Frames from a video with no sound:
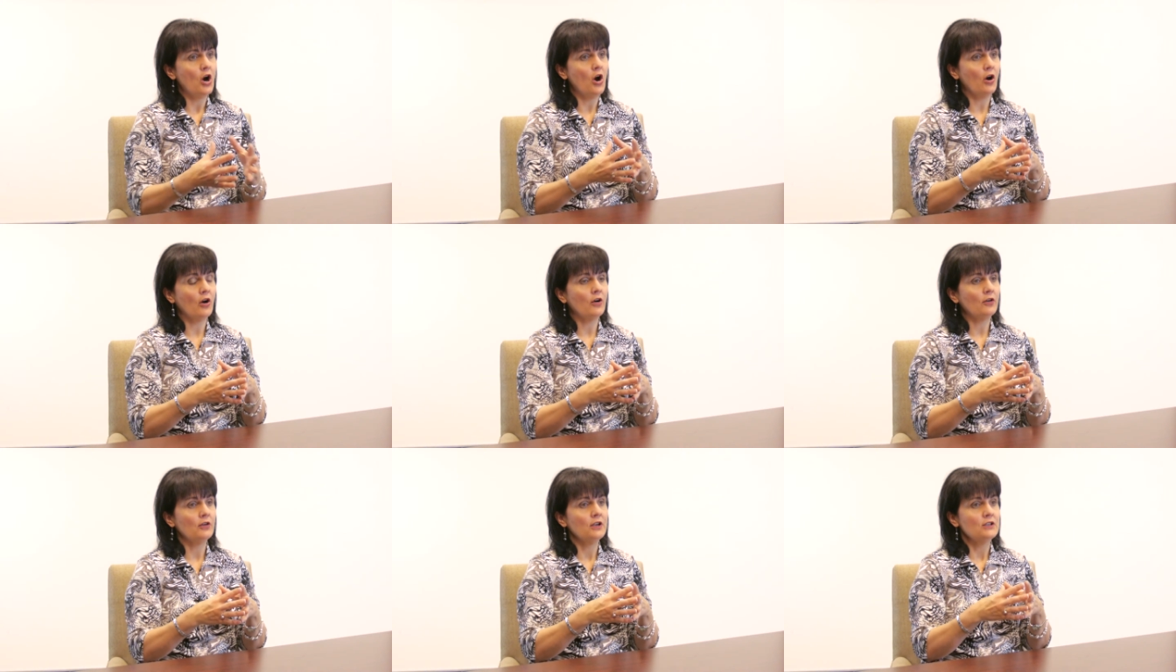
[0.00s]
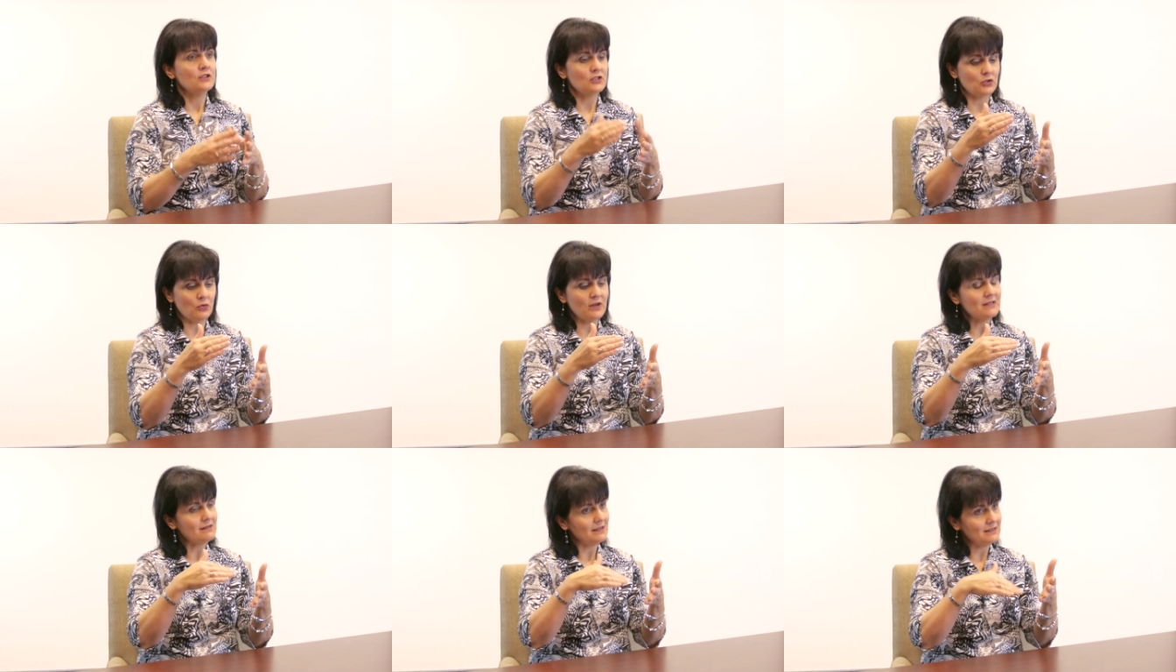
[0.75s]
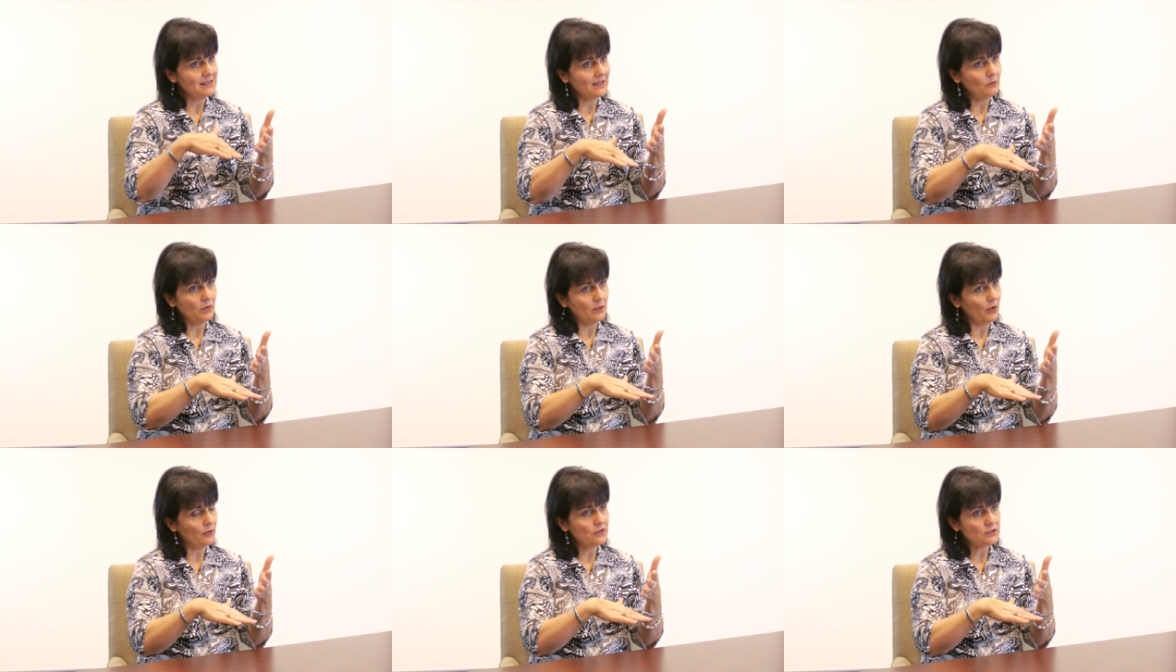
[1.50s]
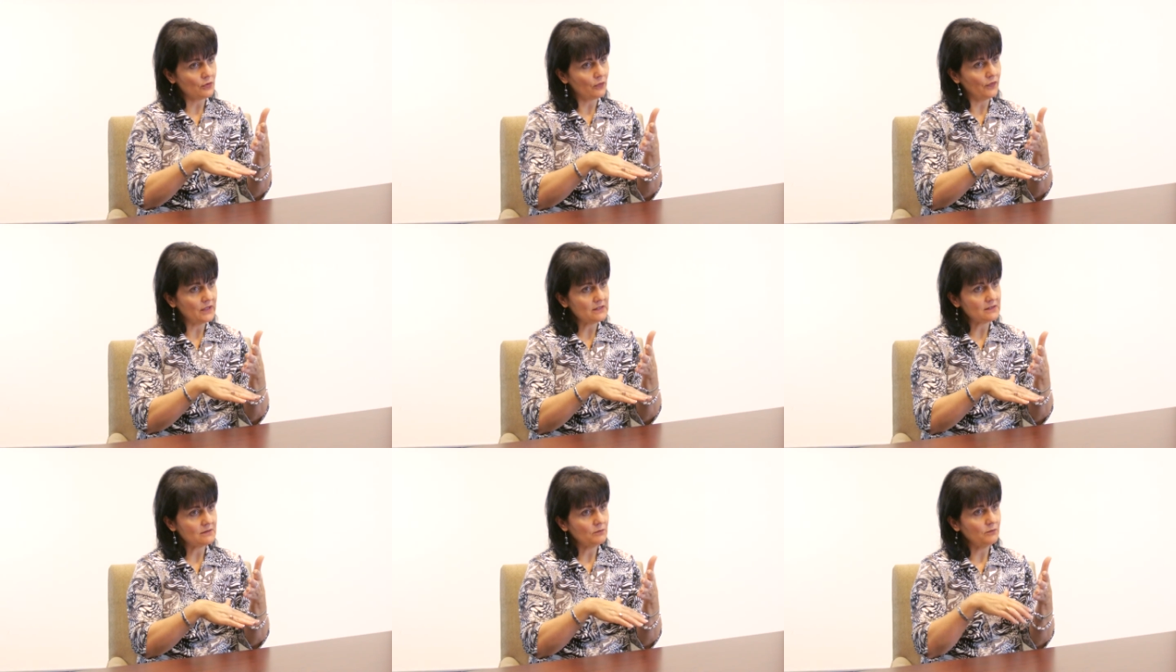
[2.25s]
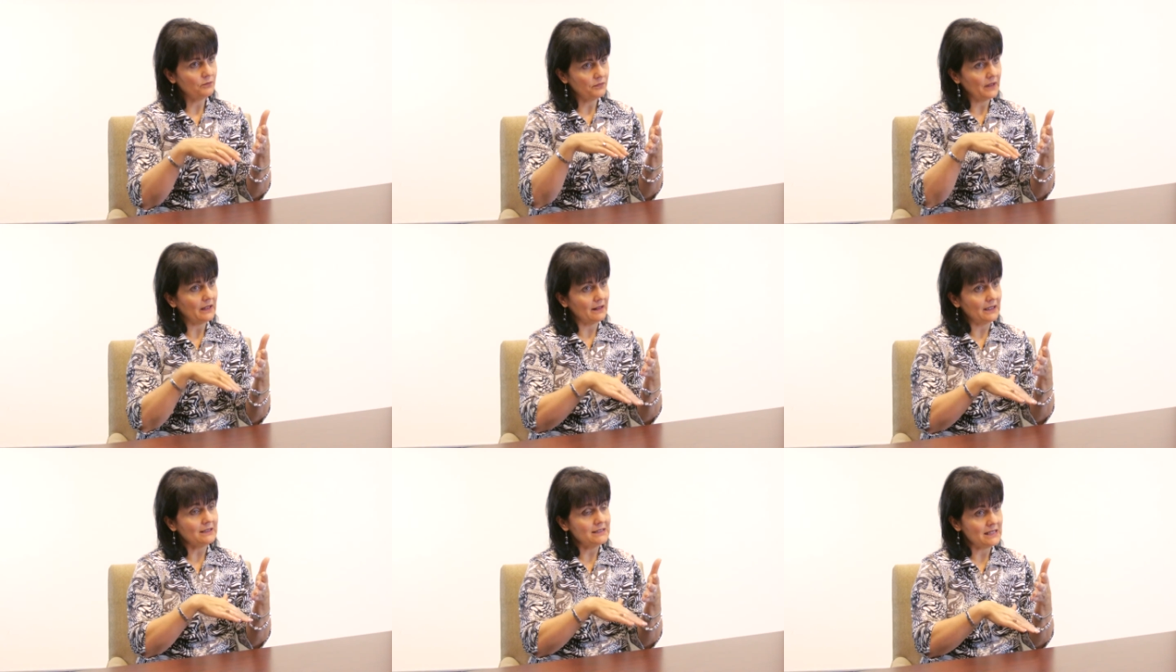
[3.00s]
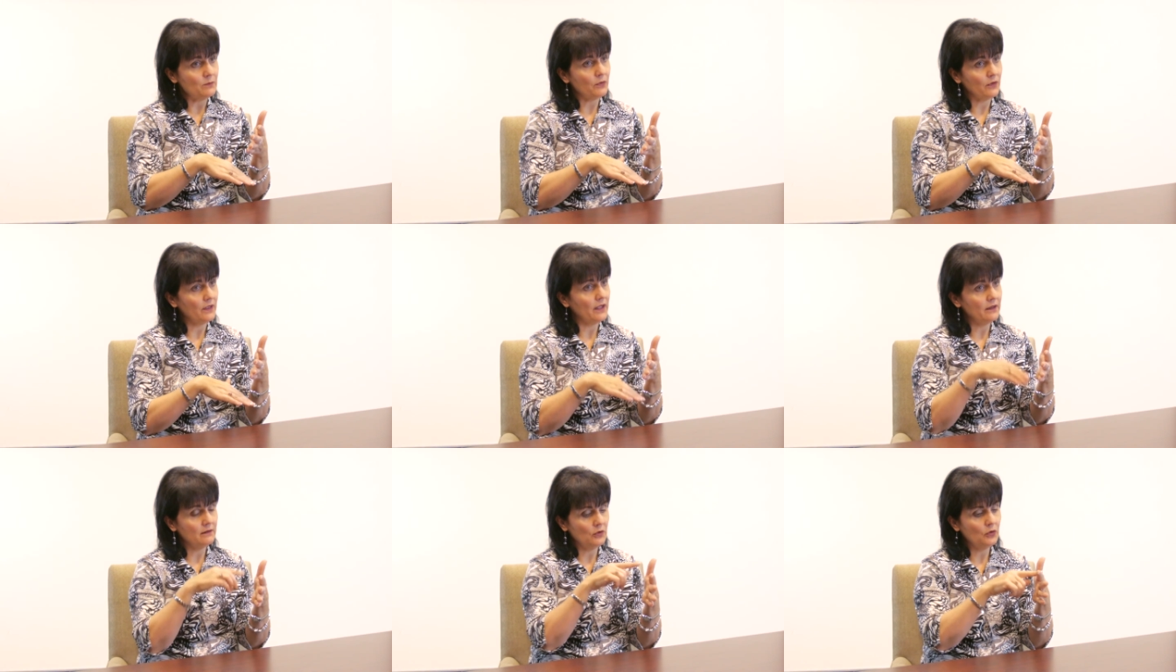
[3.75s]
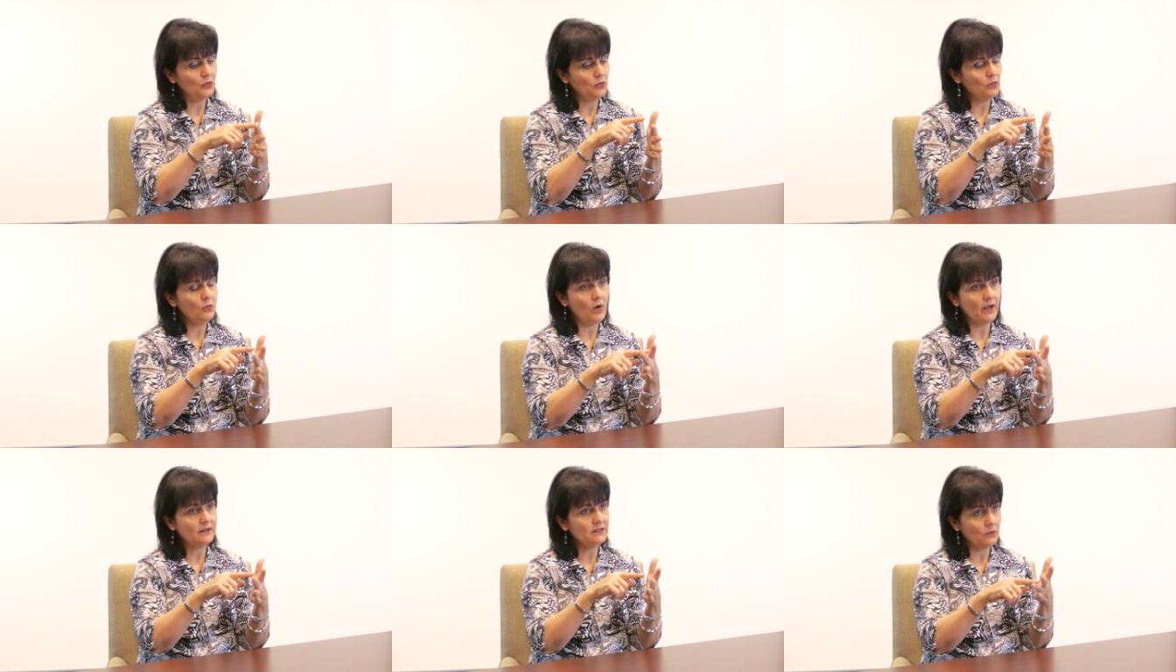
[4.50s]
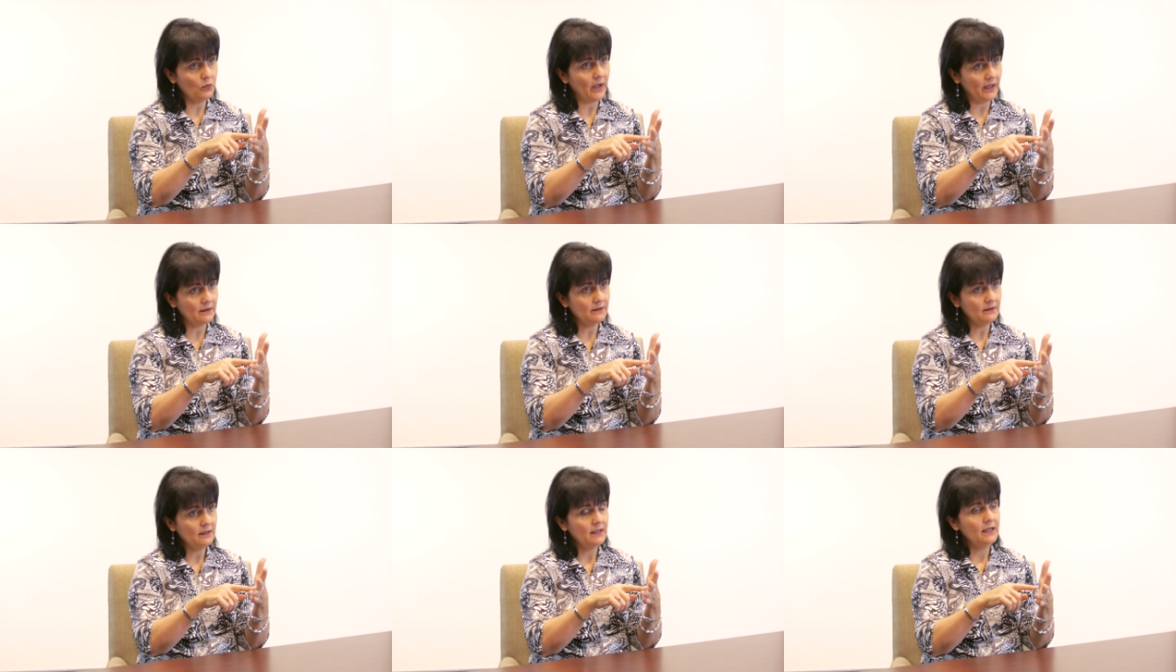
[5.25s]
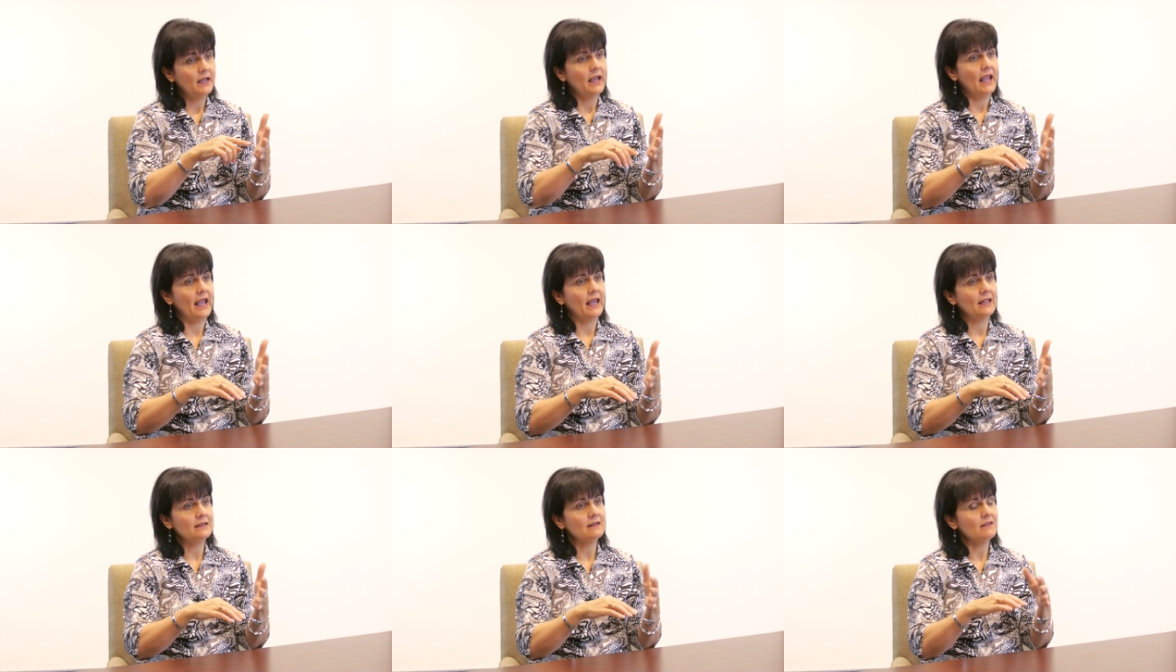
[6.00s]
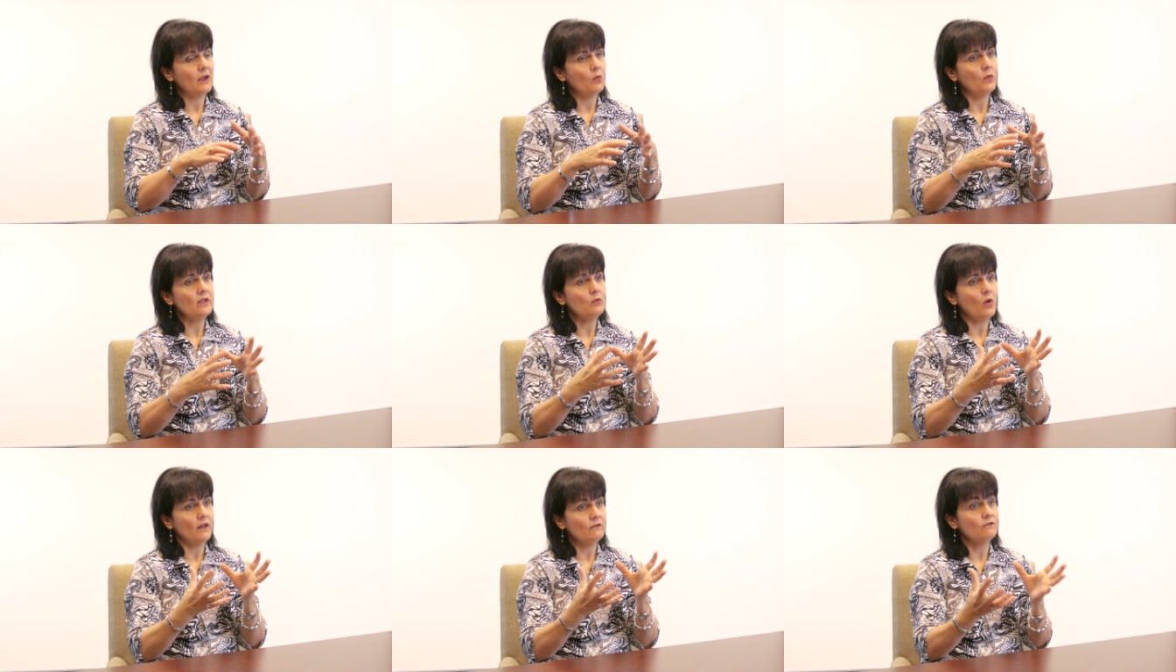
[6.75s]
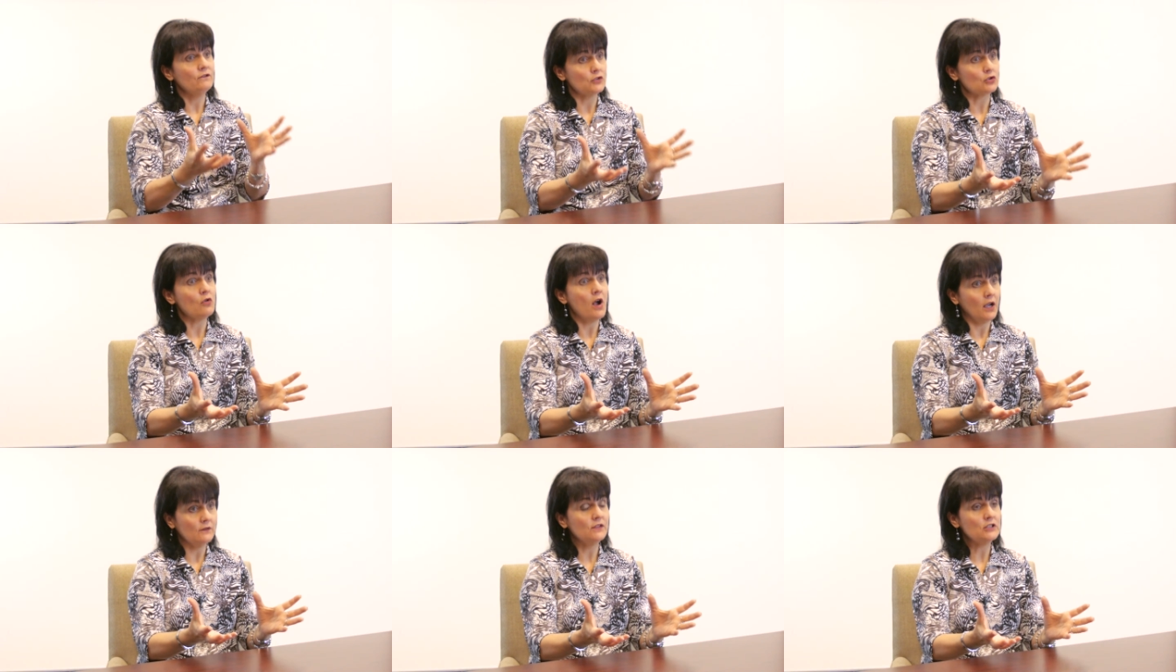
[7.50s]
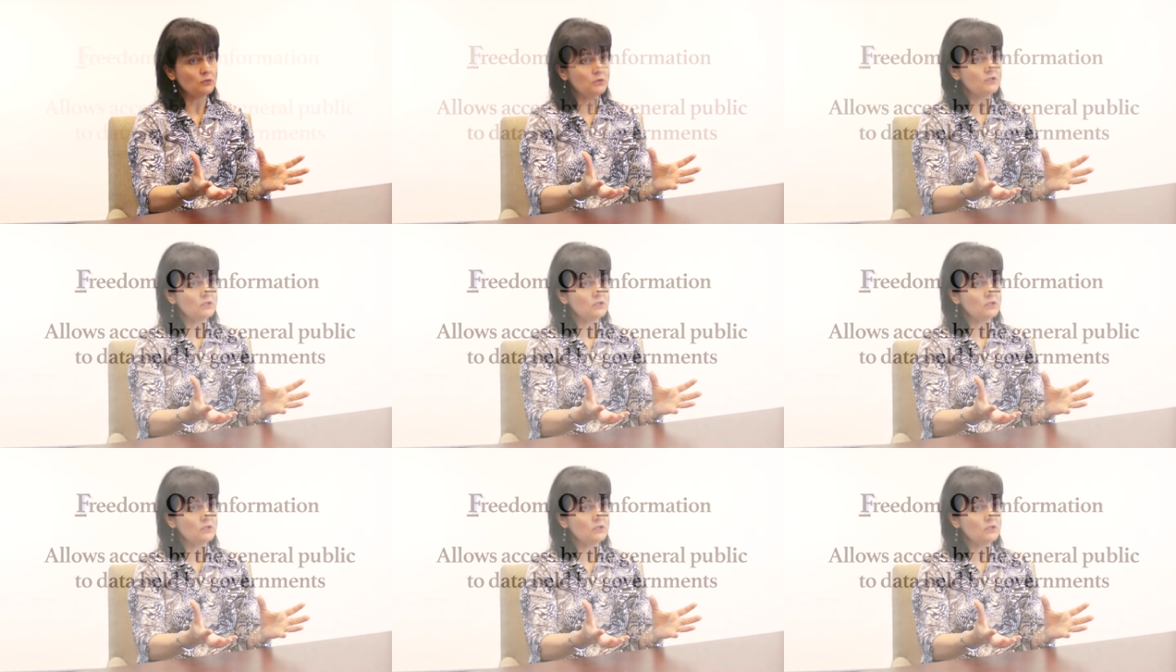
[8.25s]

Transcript: are stories that dig below the surface, a little deeper than who, what, and when, and that we want strong visual